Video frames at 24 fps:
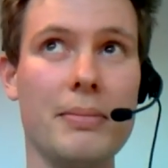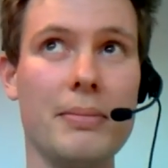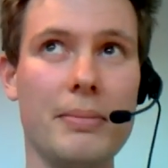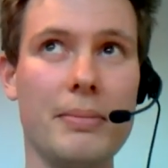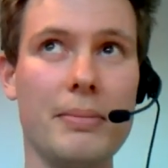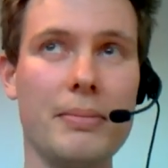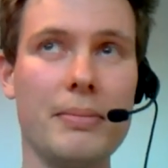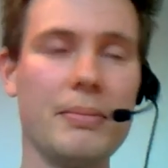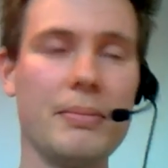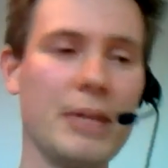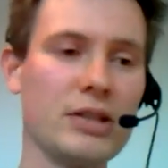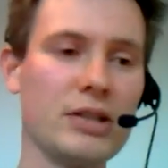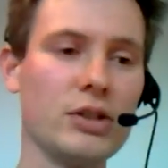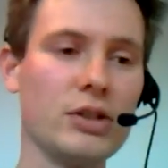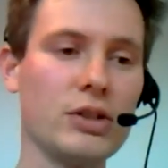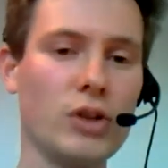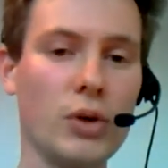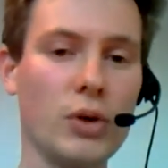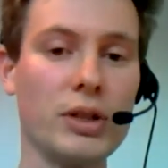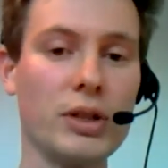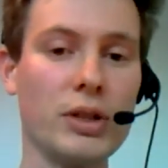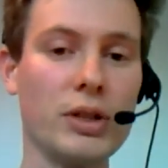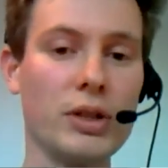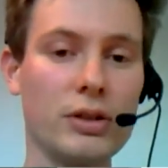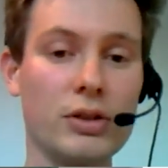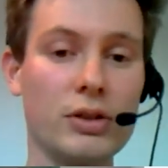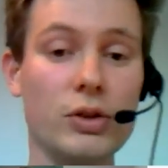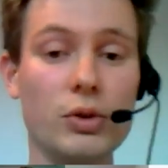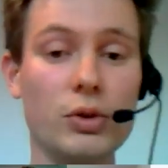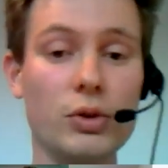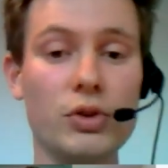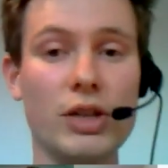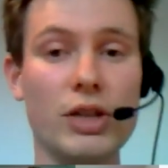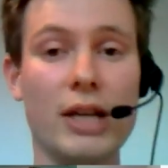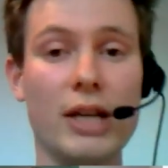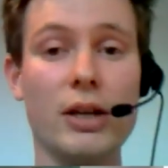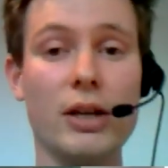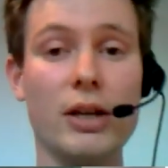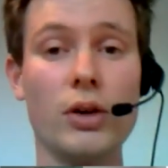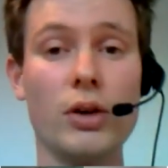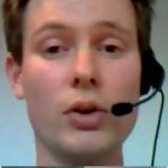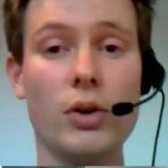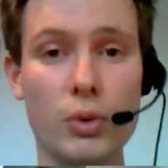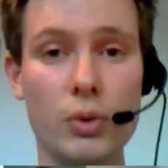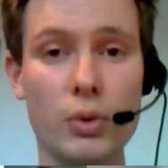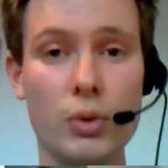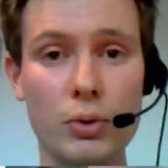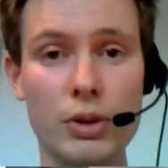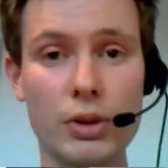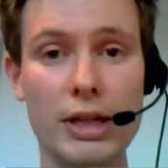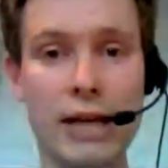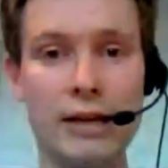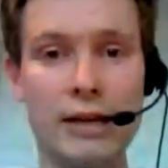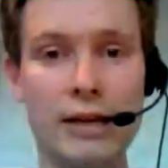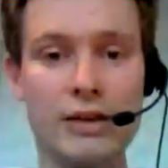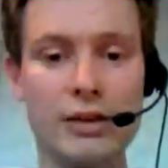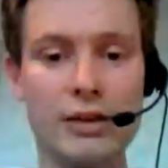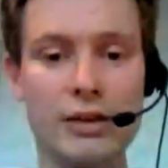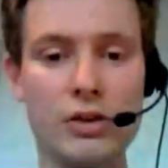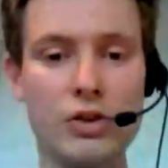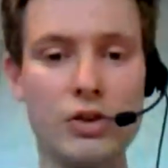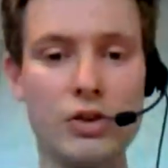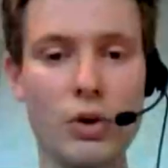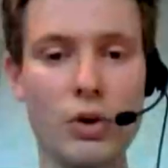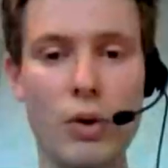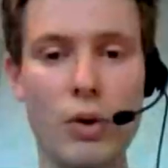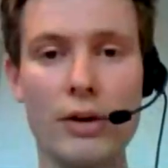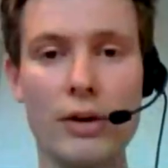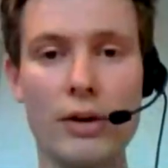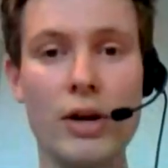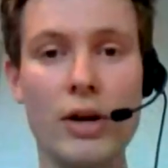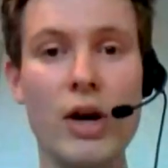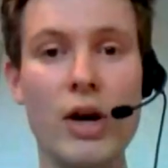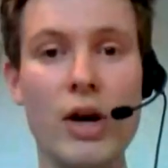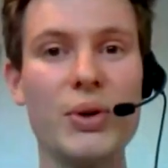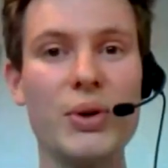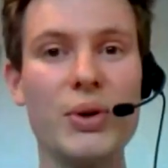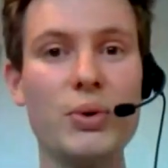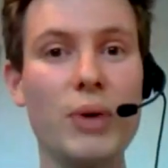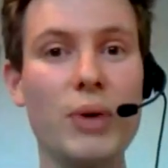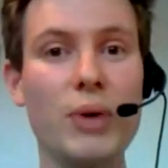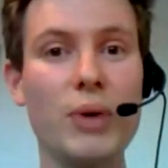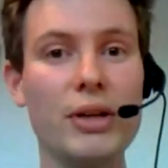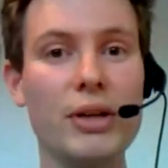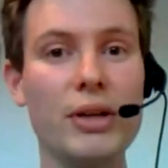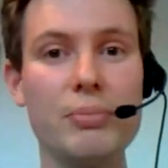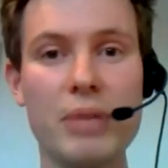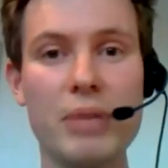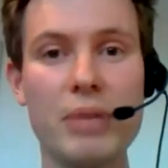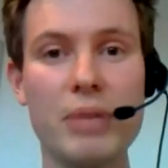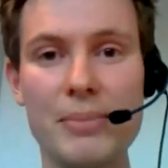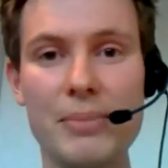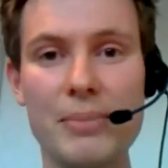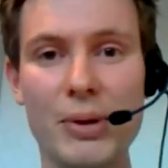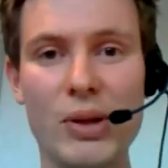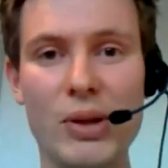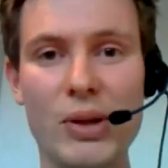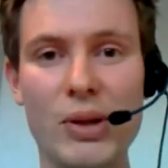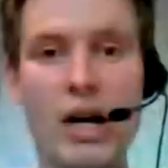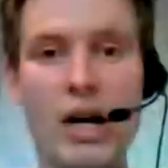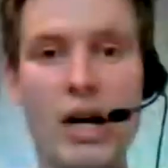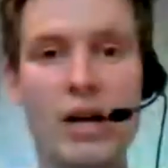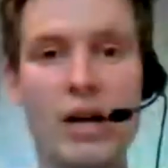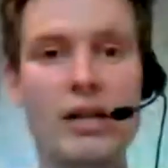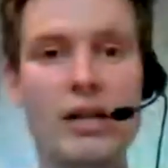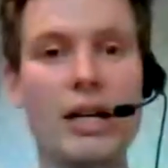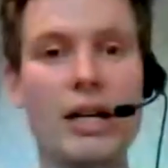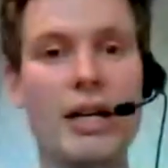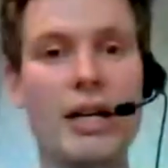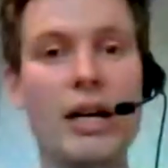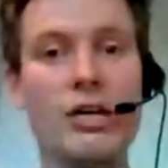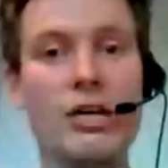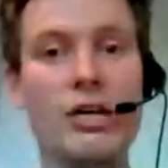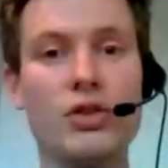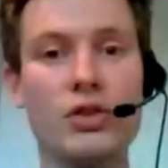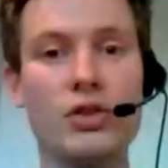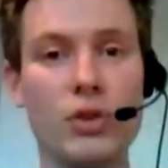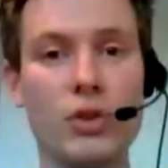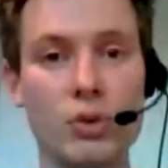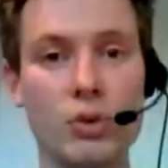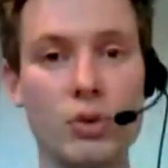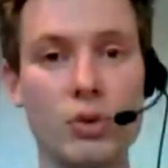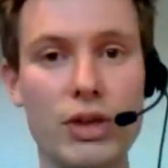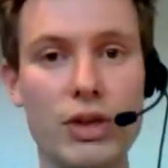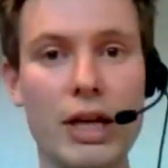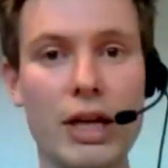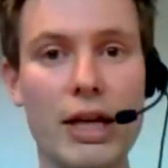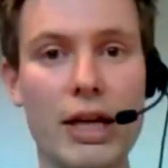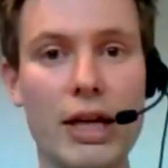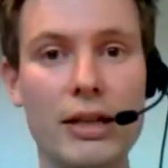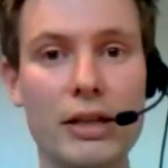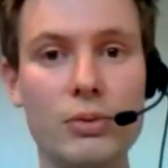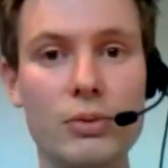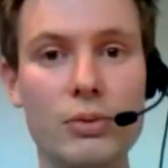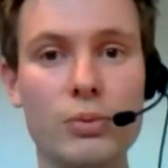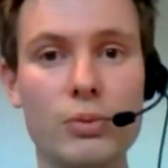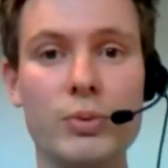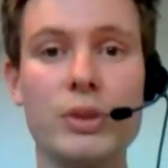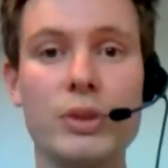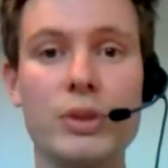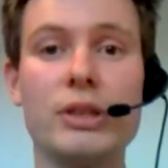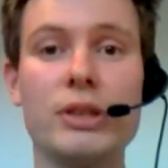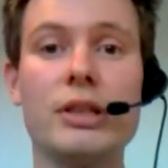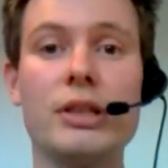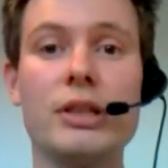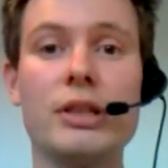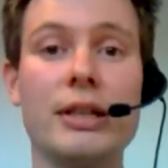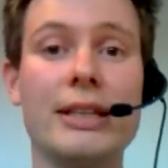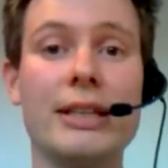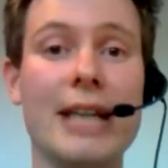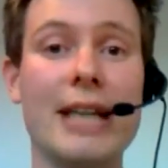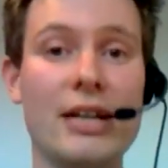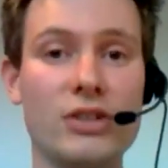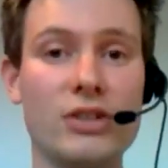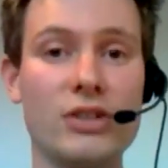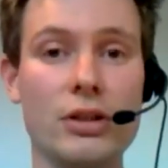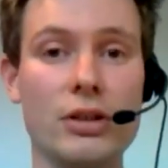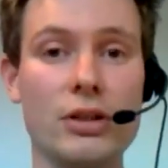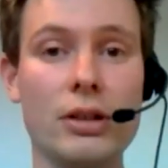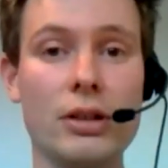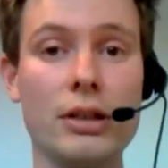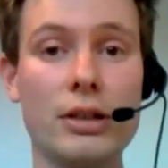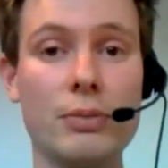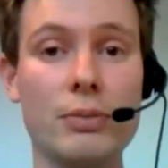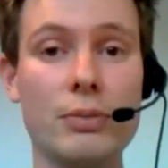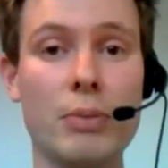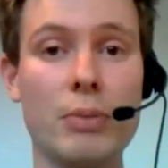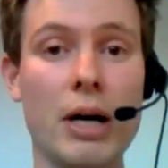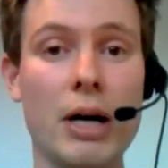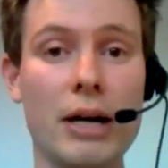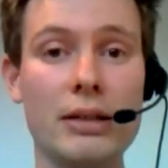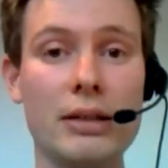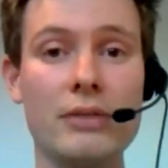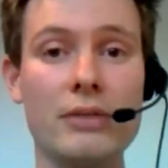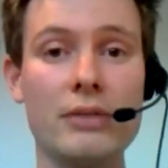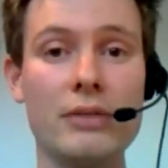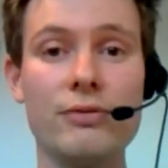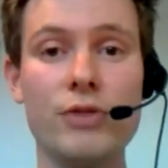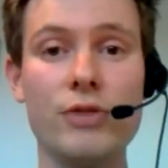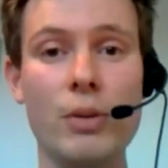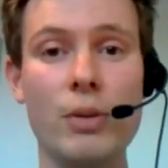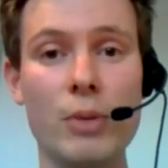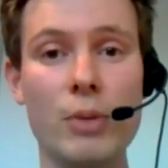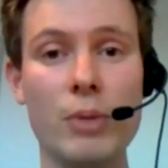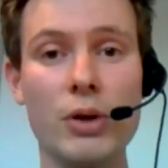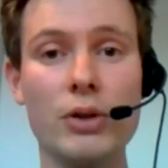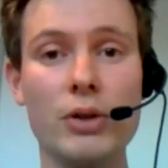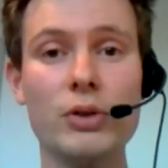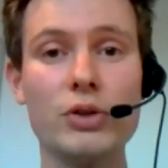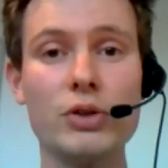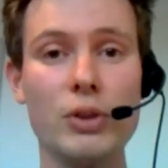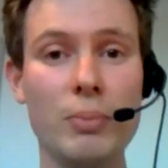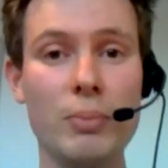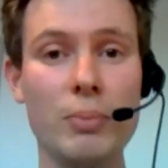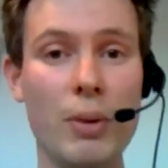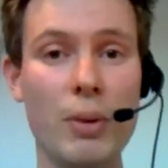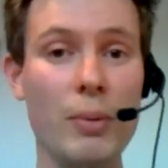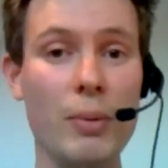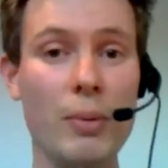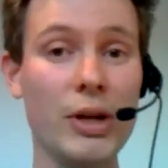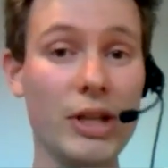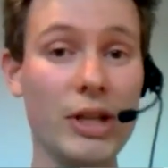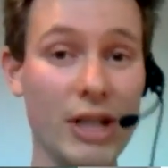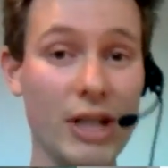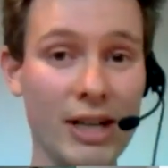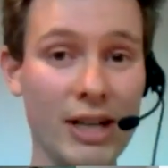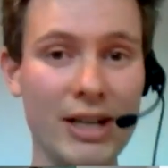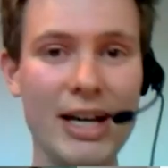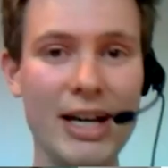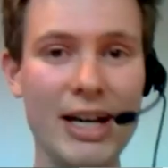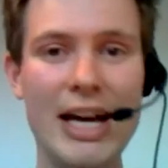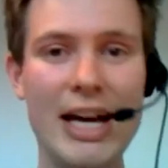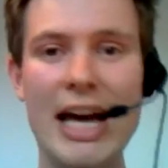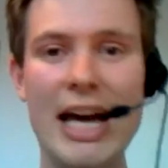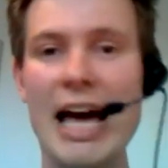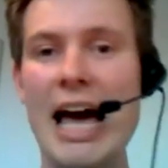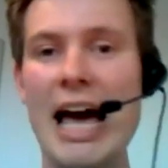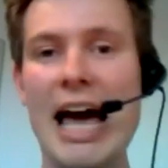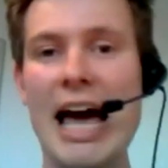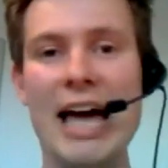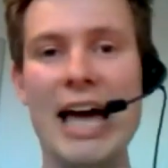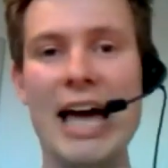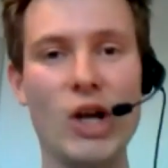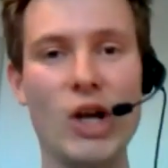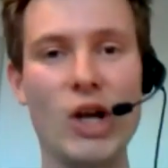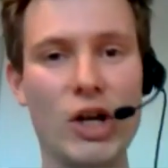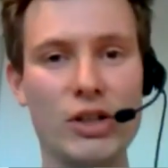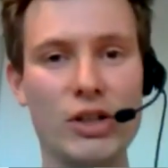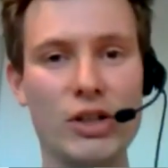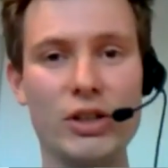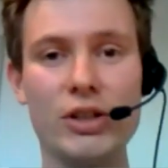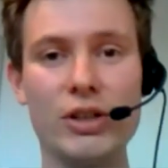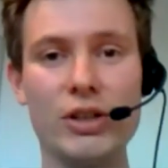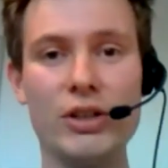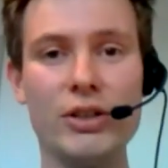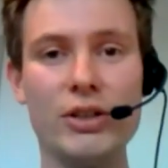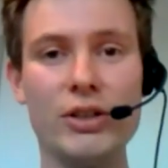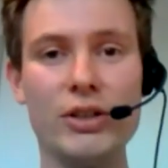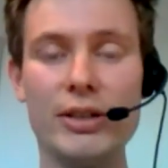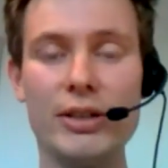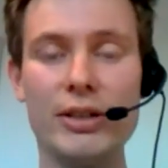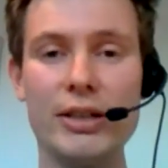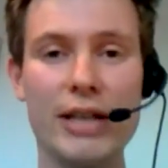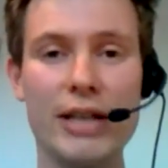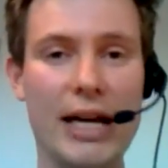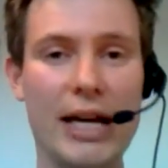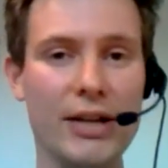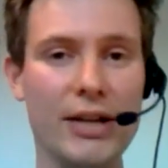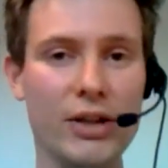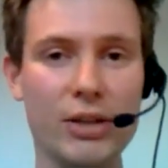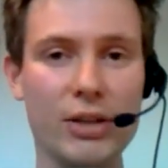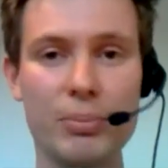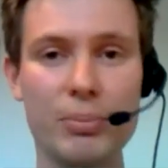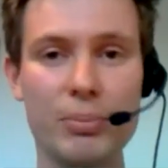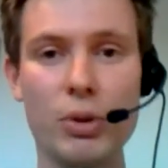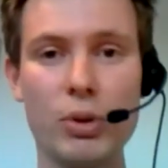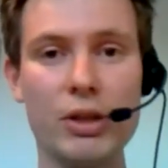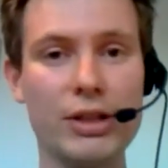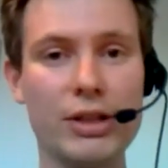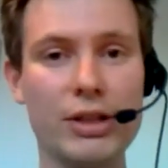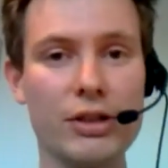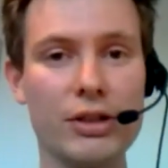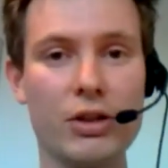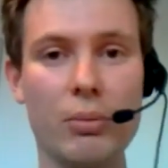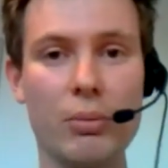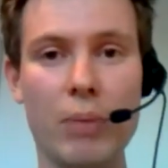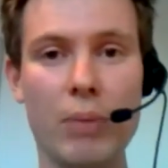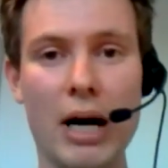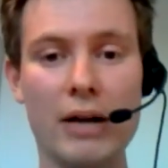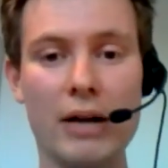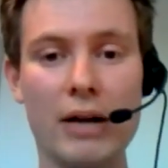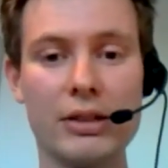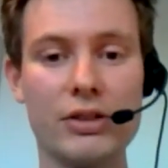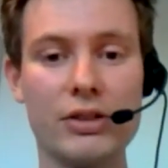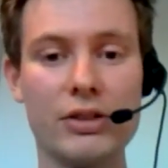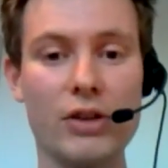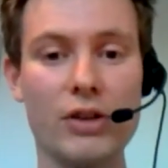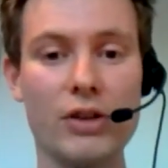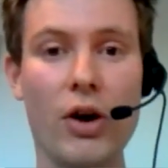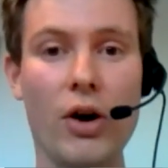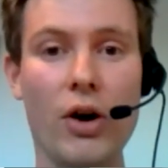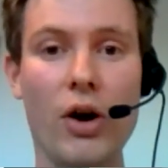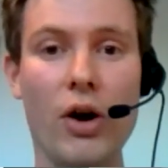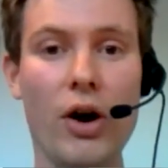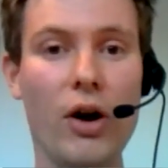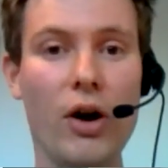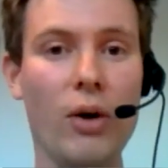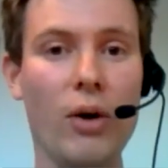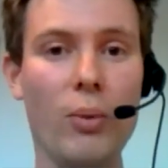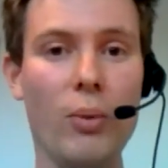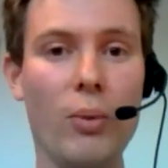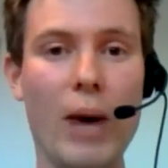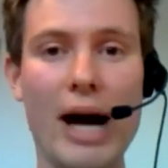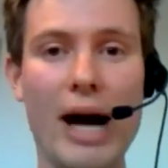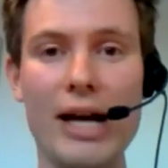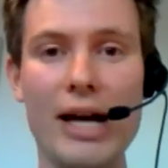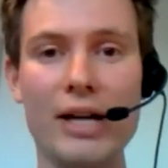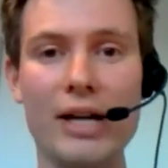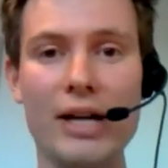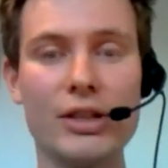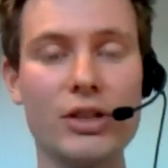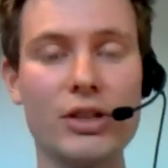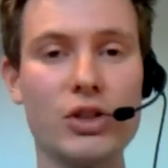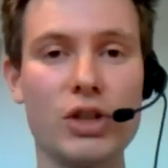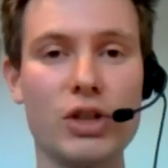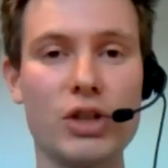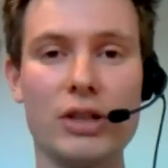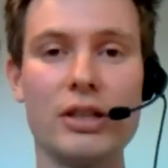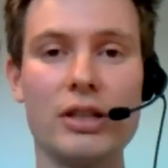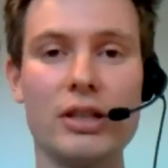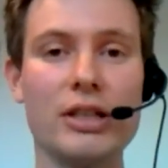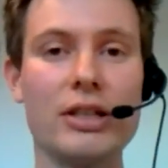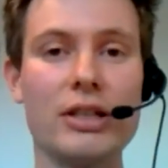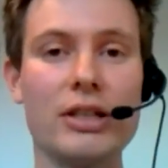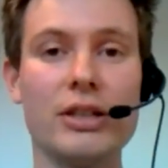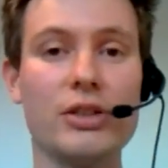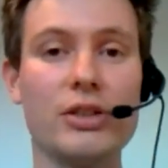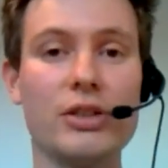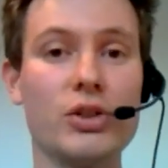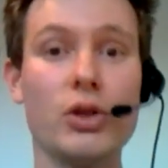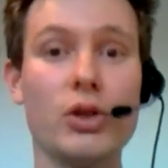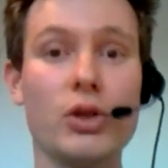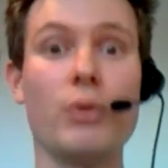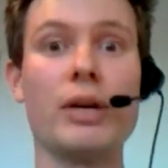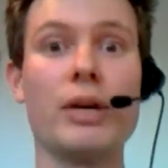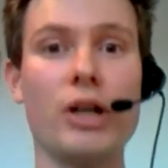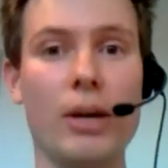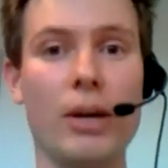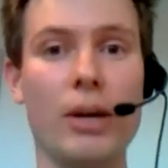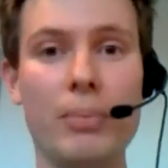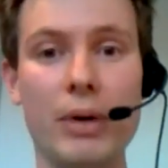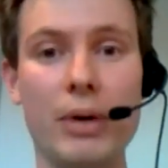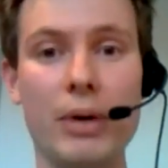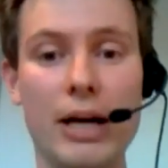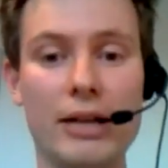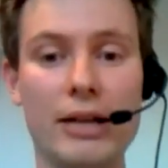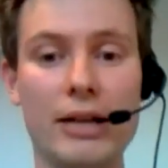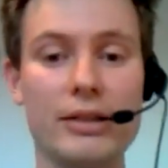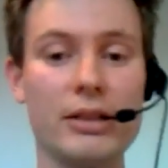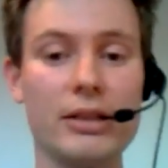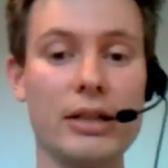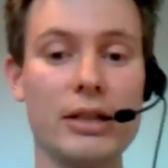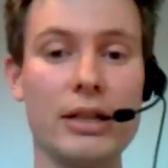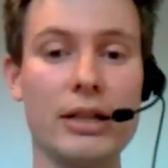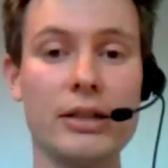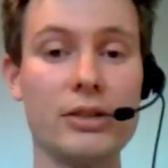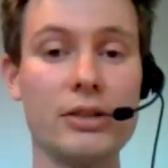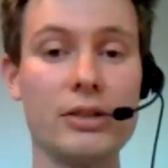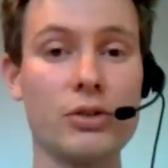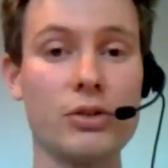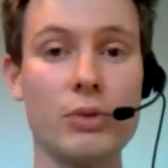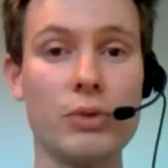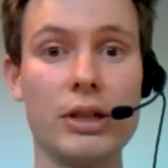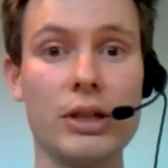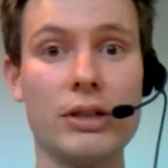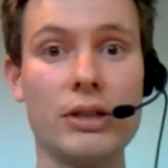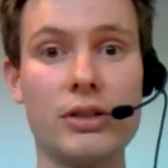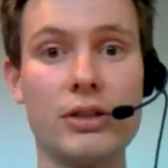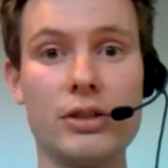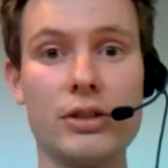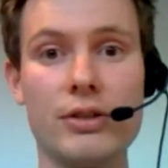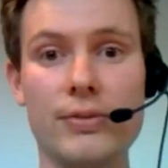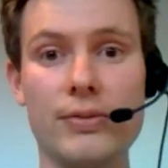Macedonian, you said hooligans and so on. Who are the people? Are they associated with the nationalist party, Vemero, the Pemene, and other political parties? Or why are they suddenly showing up in the streets?